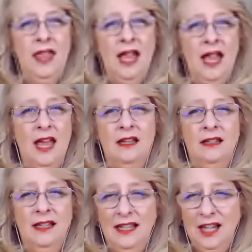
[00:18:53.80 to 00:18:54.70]
then,
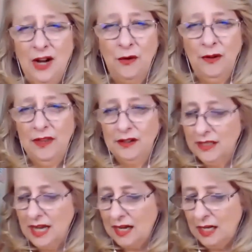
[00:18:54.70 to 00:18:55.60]
you know,
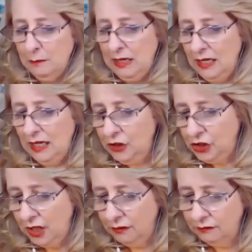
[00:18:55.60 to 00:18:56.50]
there's not going to be an
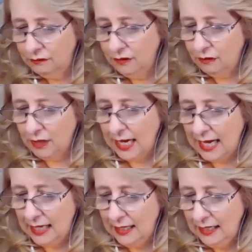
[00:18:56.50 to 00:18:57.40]
issue.
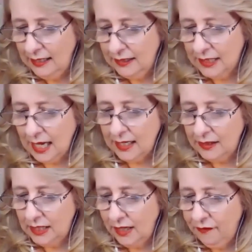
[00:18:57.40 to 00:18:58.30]
Okay,
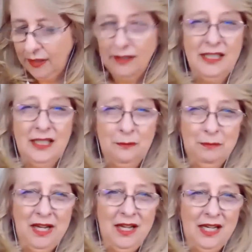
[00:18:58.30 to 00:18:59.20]
scientifically
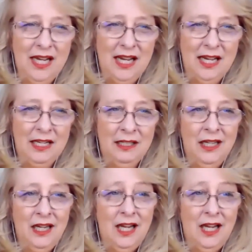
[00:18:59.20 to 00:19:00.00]
speaking,